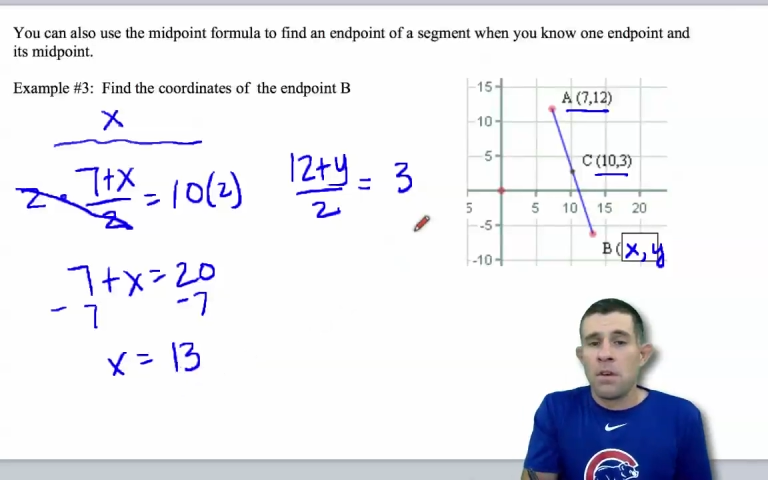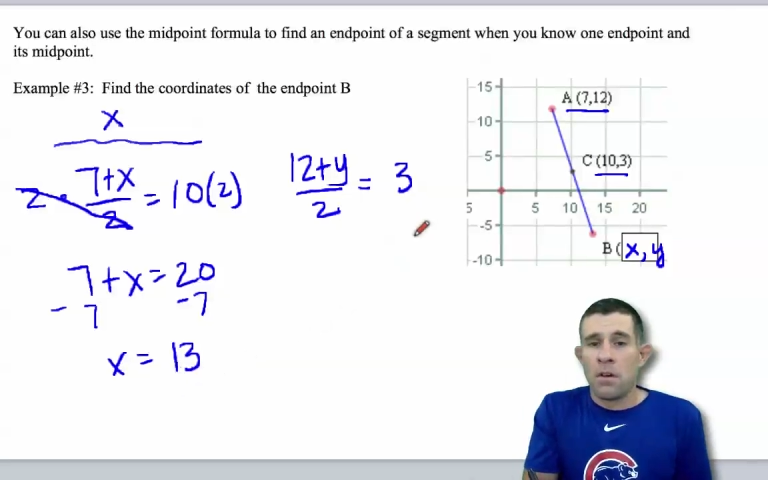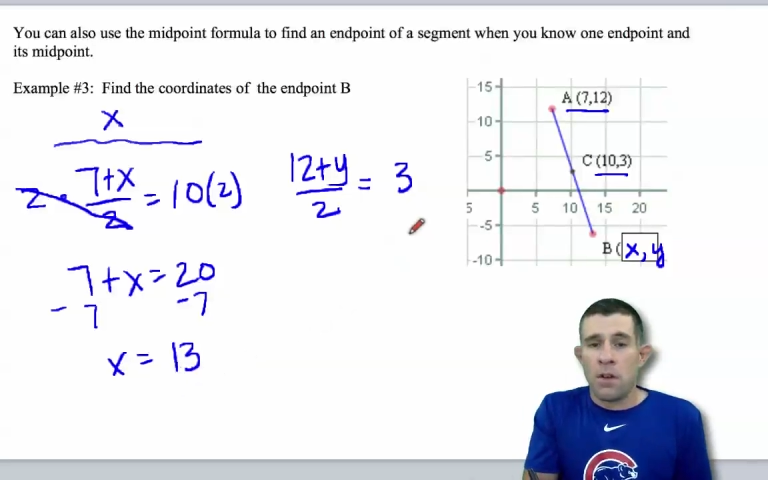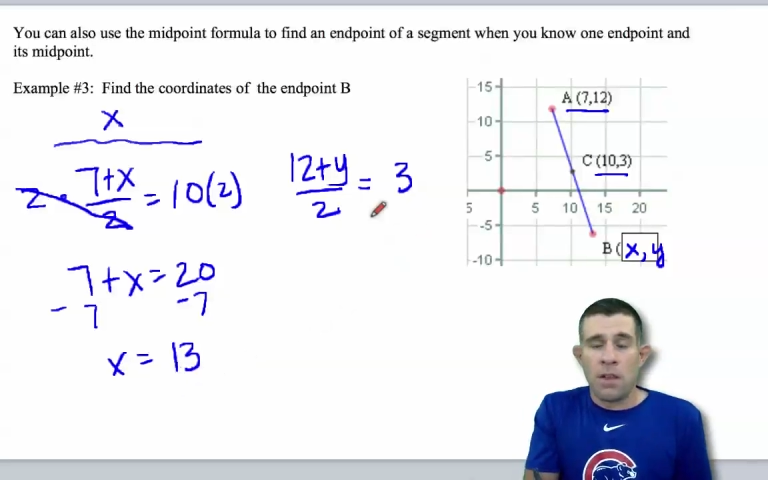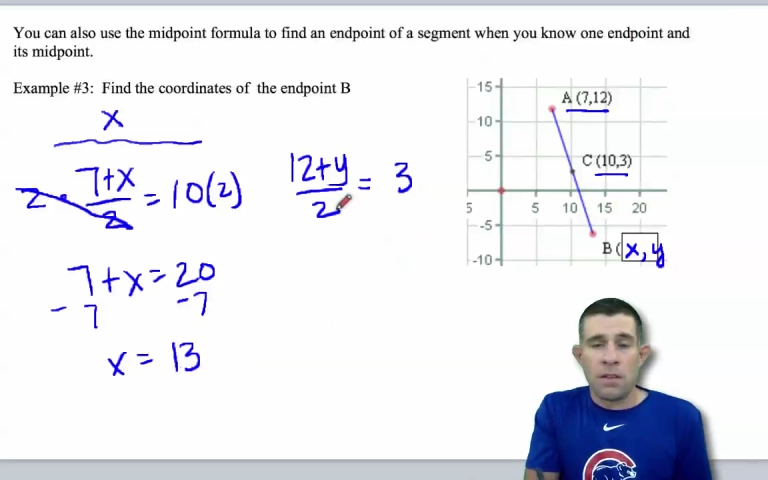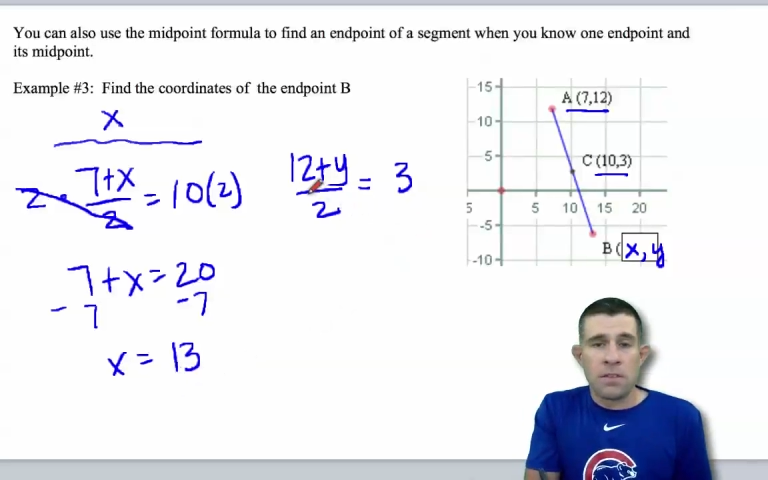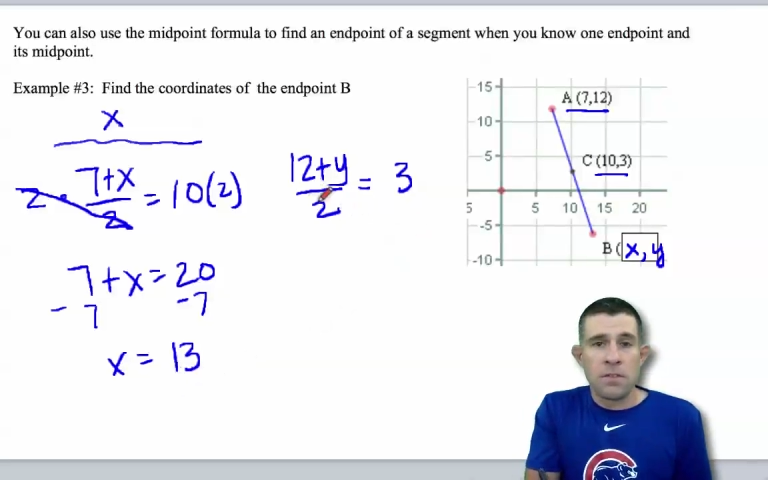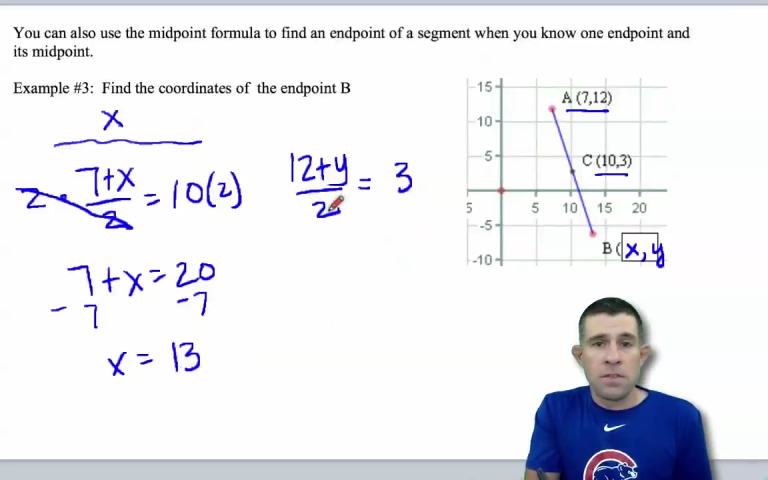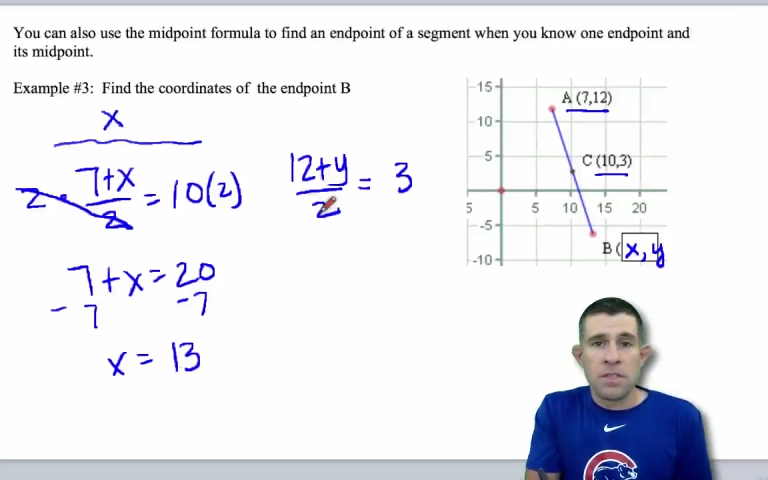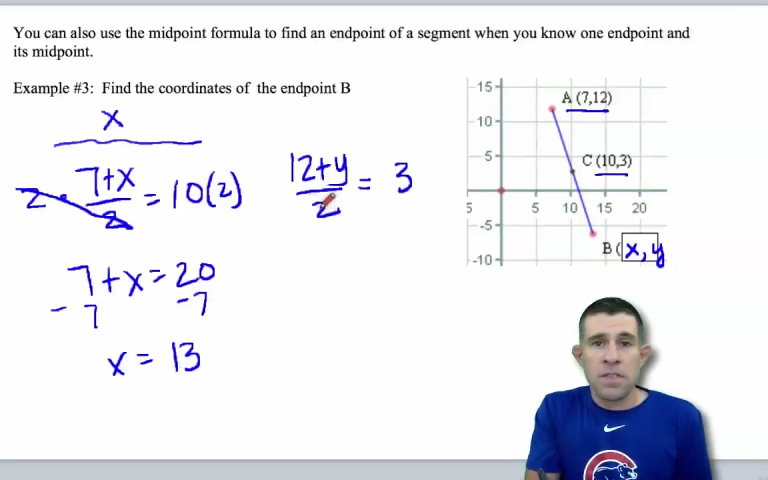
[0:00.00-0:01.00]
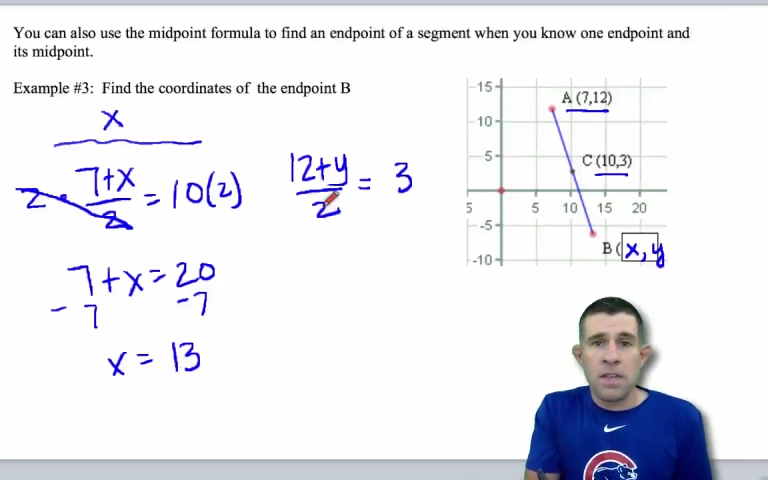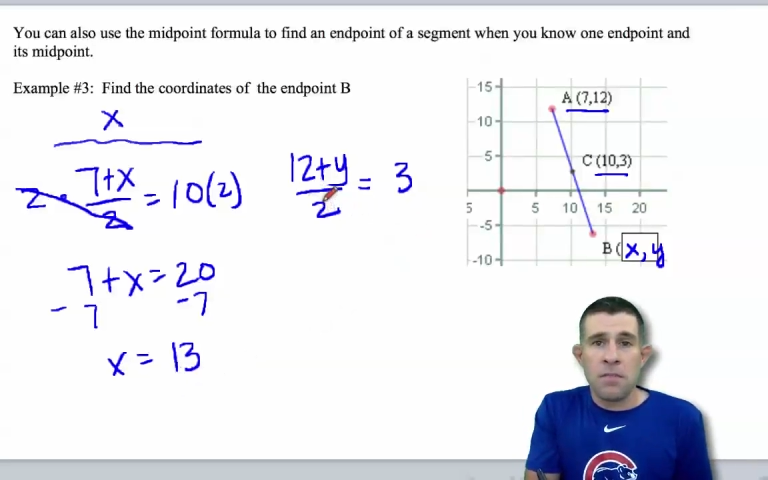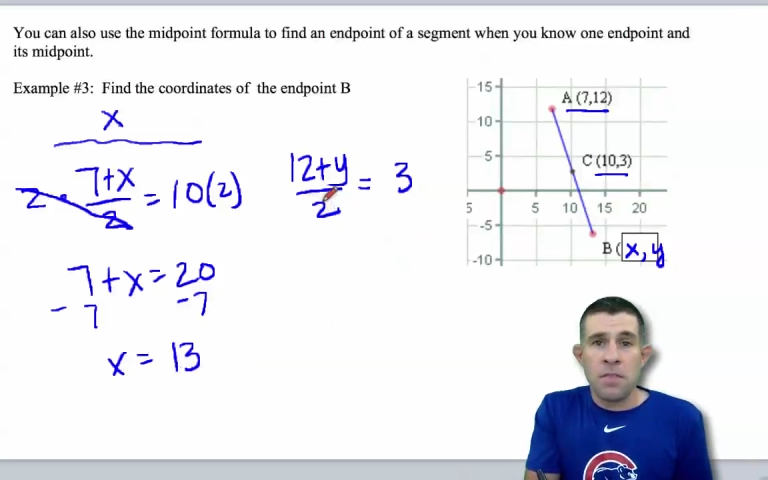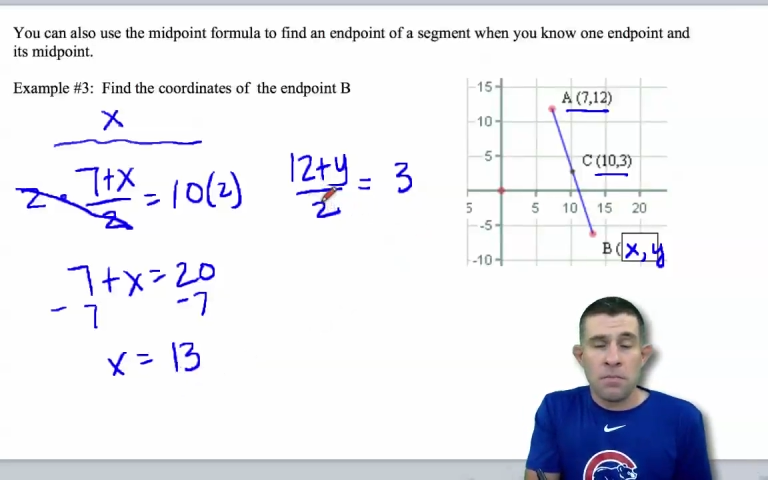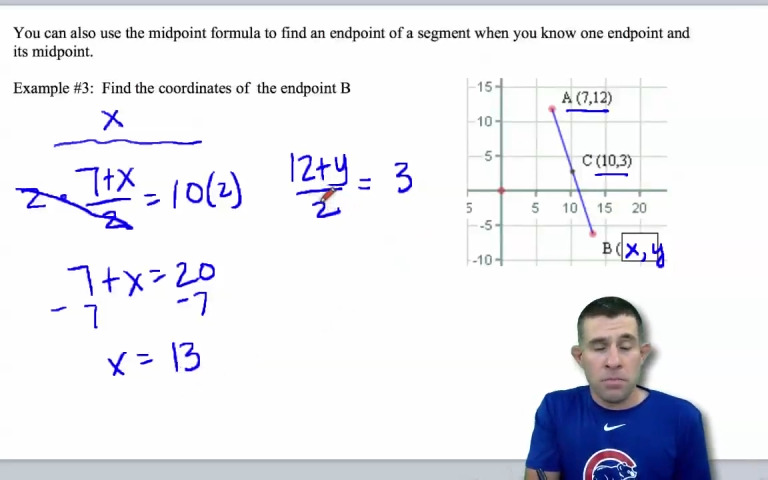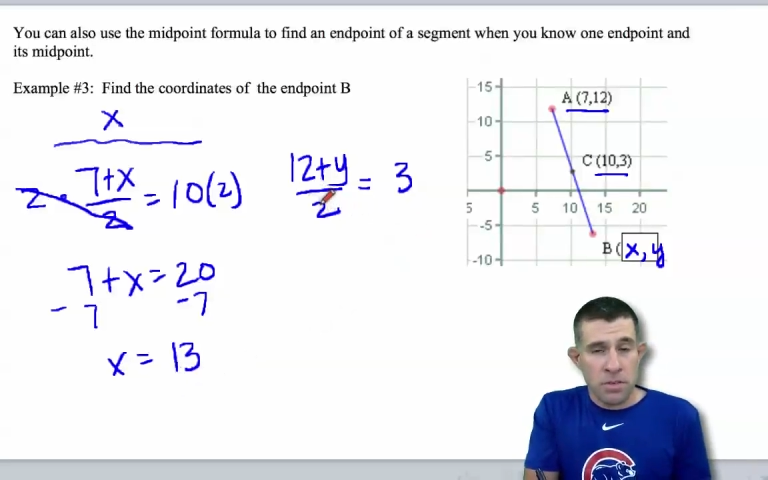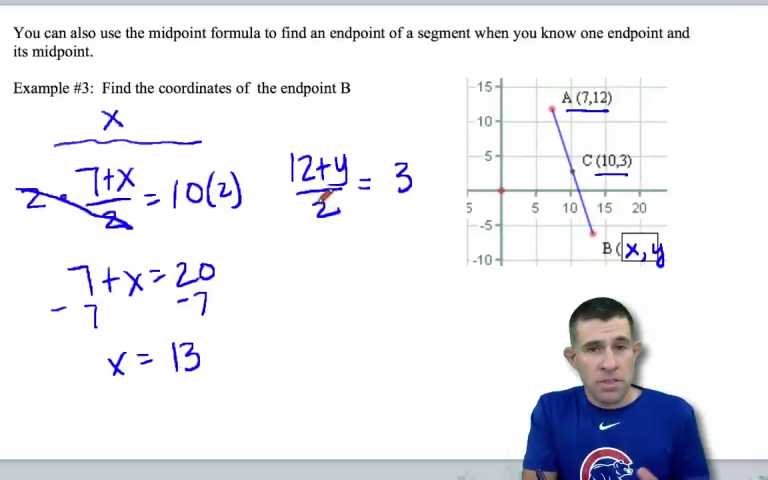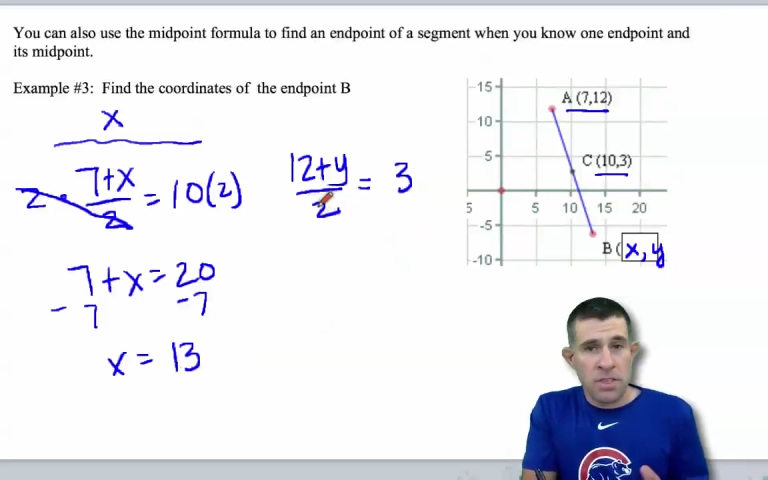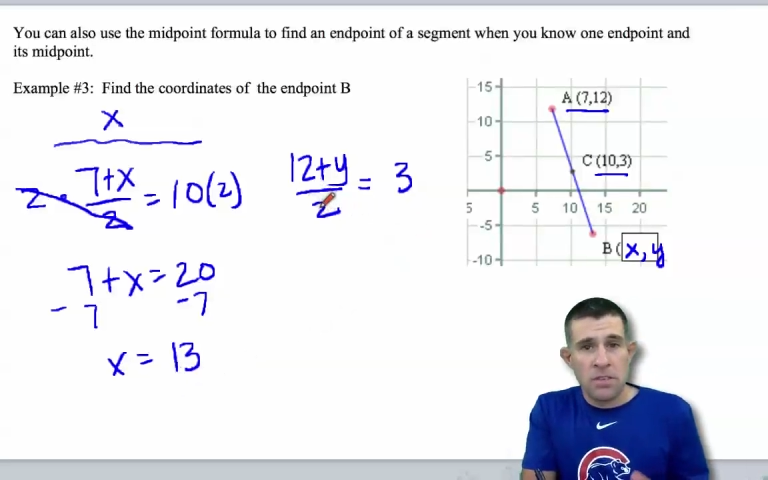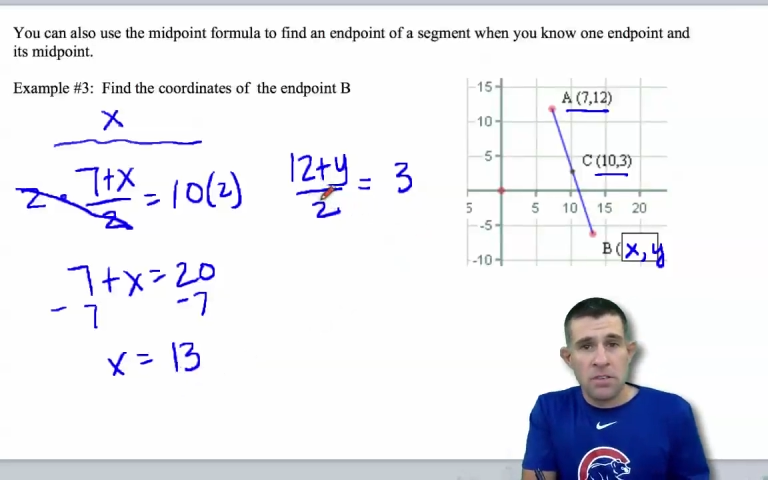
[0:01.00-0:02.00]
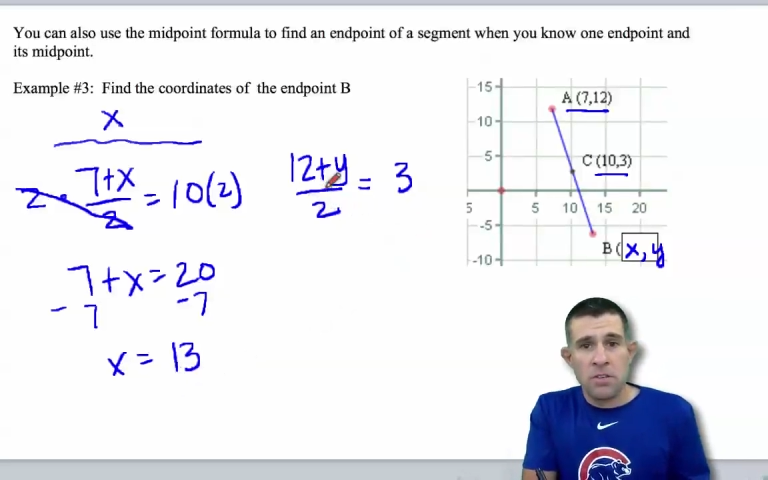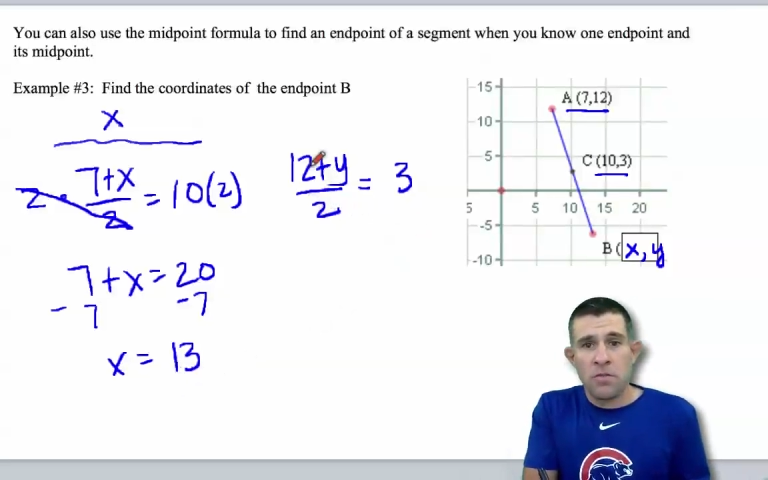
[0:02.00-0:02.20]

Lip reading: All right, let's do the same procedure